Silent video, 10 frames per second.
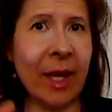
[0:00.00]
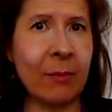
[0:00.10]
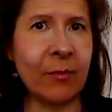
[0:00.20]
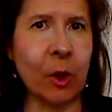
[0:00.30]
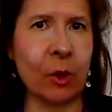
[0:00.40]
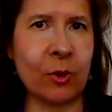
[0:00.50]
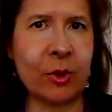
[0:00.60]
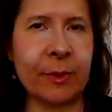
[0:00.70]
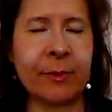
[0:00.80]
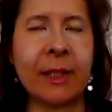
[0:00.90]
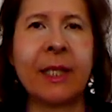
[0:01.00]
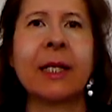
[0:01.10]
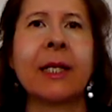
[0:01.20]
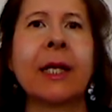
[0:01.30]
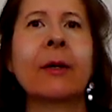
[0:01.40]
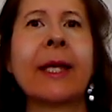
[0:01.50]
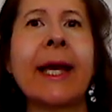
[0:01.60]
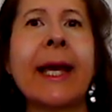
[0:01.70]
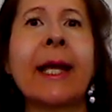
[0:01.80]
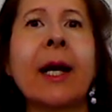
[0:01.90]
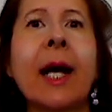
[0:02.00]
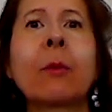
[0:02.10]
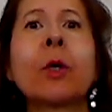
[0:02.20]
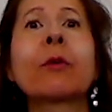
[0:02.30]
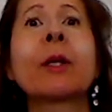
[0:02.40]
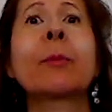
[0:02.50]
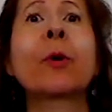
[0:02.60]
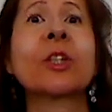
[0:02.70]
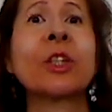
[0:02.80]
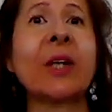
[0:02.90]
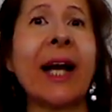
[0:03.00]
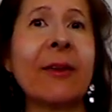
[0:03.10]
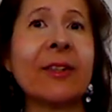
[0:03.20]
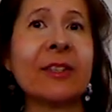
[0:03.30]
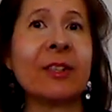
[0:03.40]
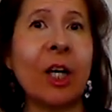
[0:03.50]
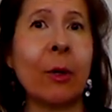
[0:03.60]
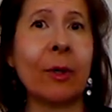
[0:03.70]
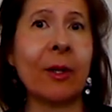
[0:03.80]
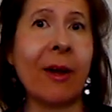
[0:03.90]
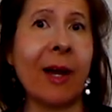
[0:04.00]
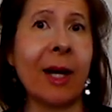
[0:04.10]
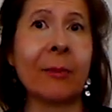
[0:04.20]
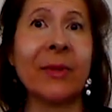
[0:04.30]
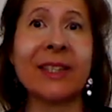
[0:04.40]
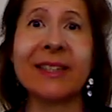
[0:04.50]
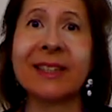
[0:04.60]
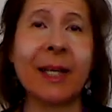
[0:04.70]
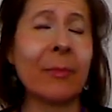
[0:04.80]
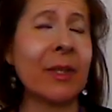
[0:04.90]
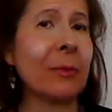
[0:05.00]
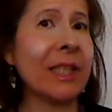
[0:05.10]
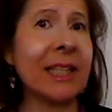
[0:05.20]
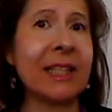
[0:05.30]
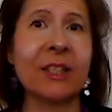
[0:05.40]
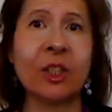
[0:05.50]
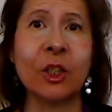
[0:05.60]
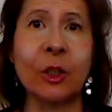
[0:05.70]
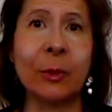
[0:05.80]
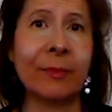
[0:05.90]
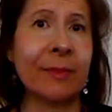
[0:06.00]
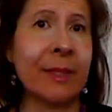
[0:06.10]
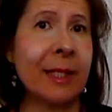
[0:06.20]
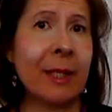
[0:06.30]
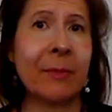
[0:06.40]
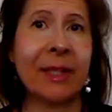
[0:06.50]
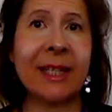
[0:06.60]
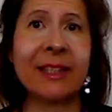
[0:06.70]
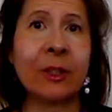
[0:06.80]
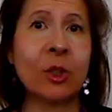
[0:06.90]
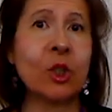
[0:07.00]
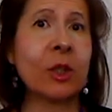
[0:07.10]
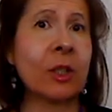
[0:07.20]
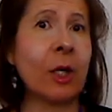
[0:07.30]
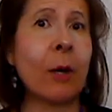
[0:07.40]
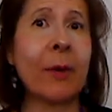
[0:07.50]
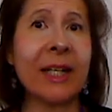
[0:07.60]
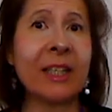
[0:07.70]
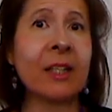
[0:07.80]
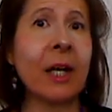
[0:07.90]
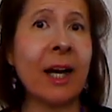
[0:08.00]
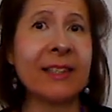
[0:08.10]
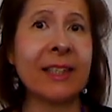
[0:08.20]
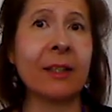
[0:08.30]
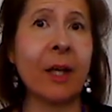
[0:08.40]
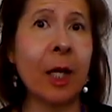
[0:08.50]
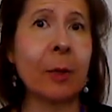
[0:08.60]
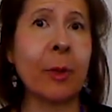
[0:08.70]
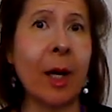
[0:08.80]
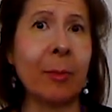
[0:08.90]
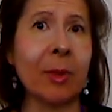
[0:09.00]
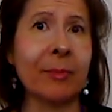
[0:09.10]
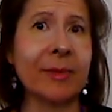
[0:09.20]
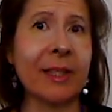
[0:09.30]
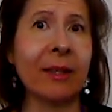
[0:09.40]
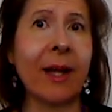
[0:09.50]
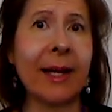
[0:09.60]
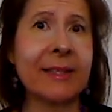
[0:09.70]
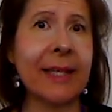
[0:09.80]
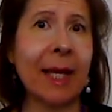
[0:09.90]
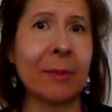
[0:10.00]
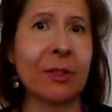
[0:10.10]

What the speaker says: Okay? And I will report to you how this is going along. This is something we need to do, because they're already causing a lot of problems and a lot of damage.